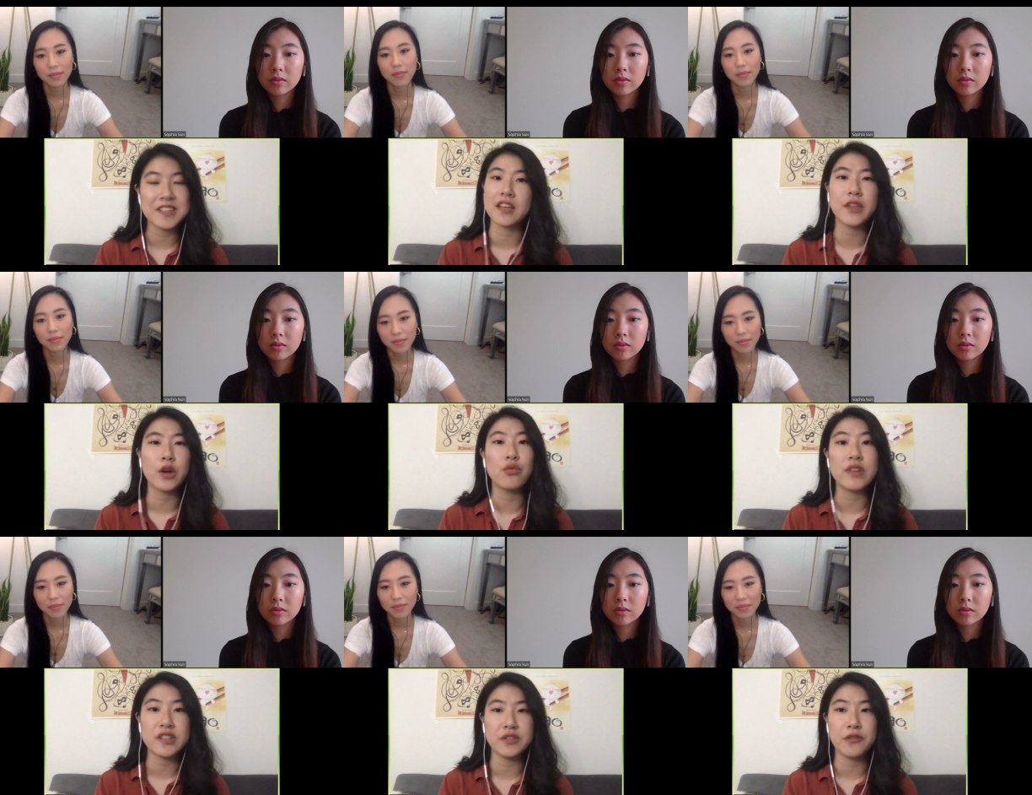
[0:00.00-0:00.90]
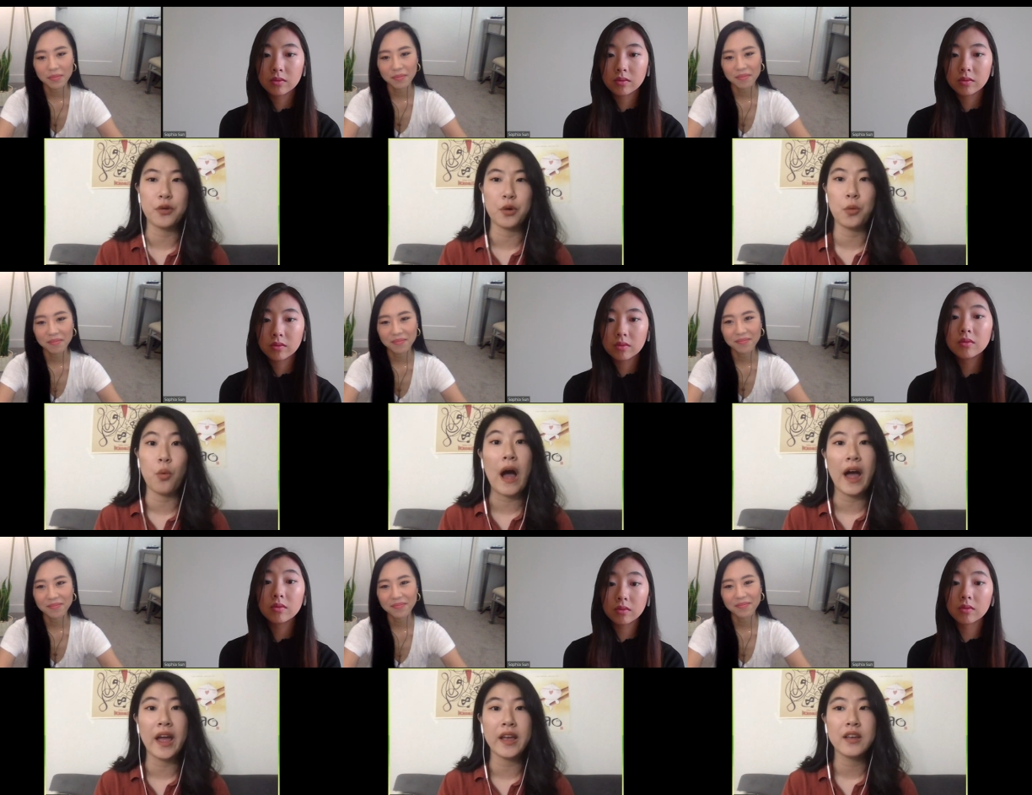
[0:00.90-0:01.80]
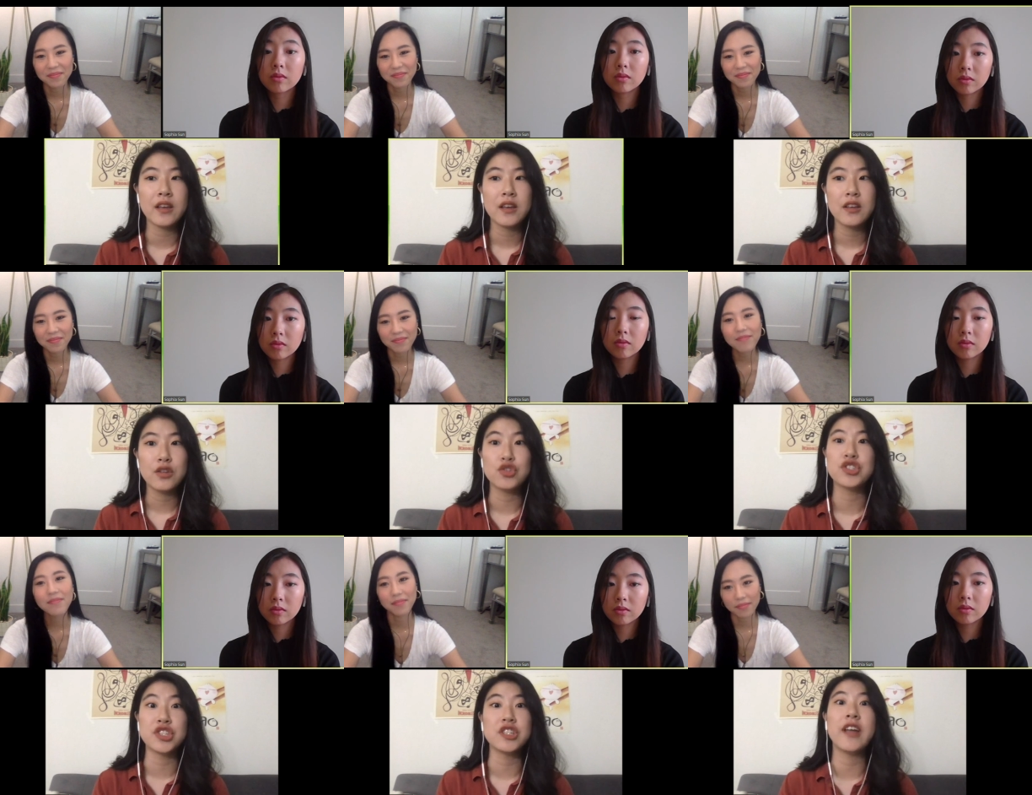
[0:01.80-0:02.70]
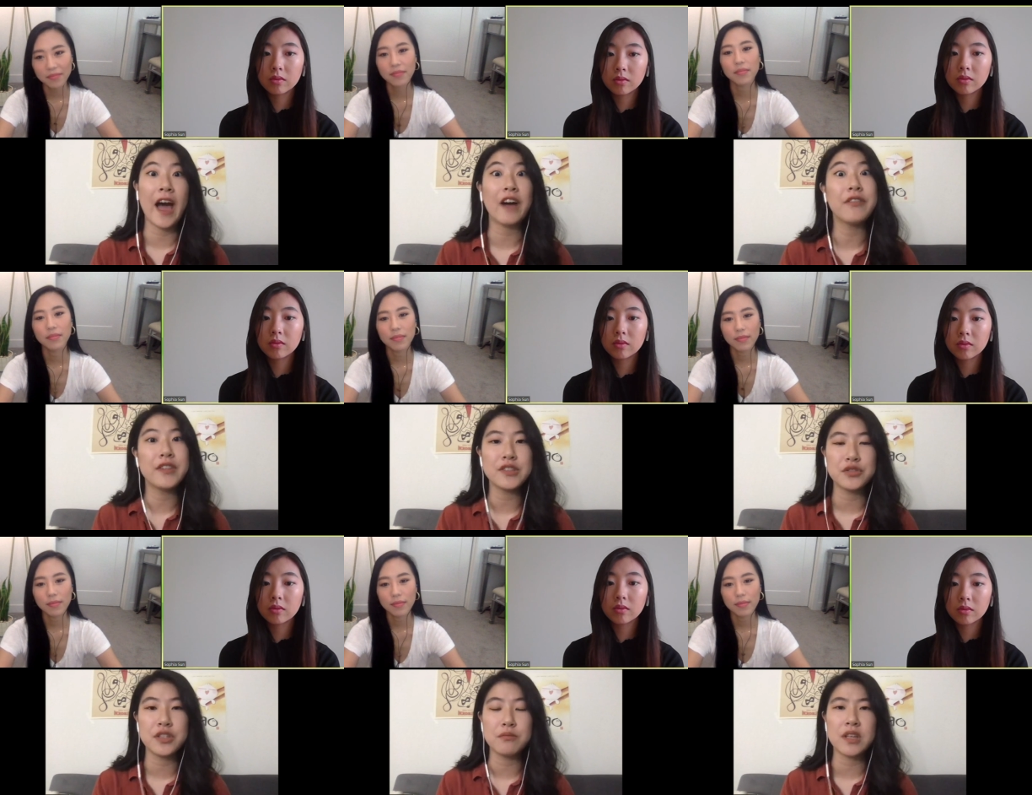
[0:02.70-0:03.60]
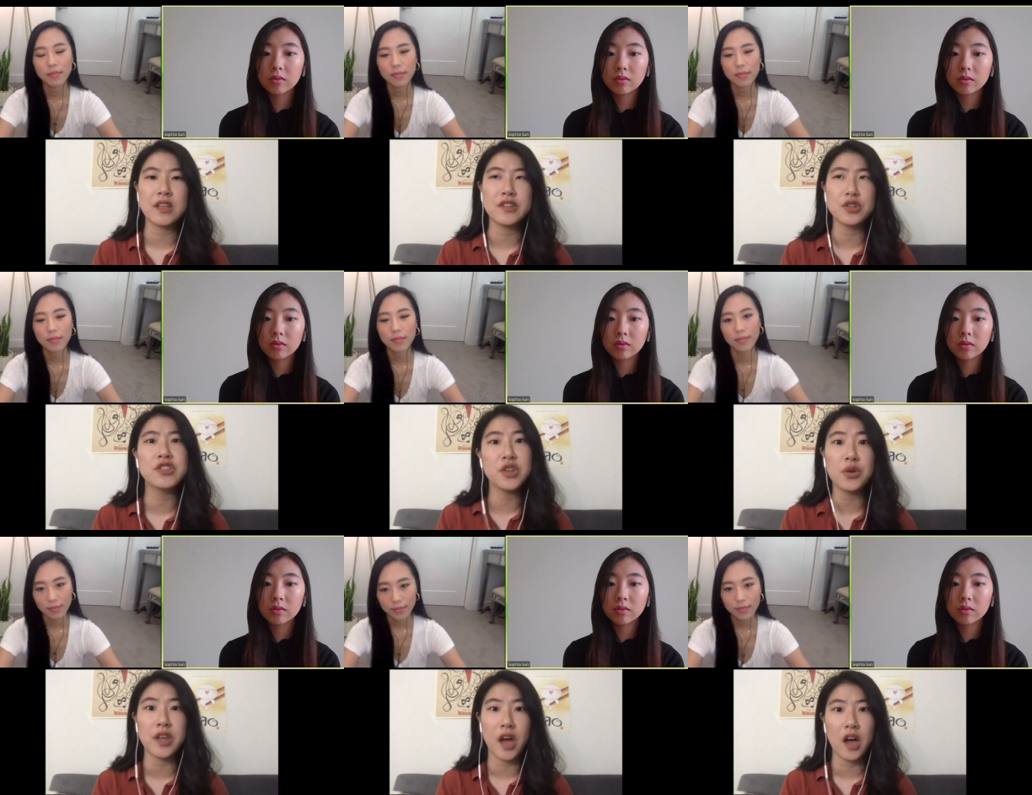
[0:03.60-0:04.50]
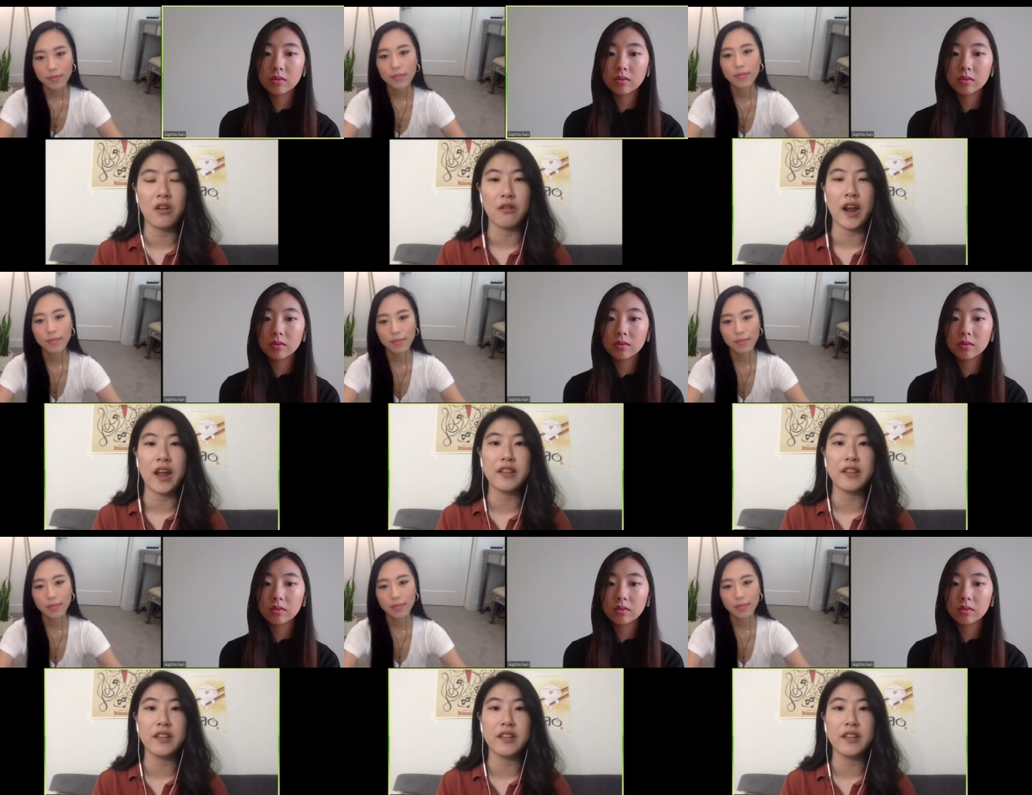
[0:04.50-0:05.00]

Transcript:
Speaker 1: like, their reason for why you shouldn't have this dream, because you're so young, right?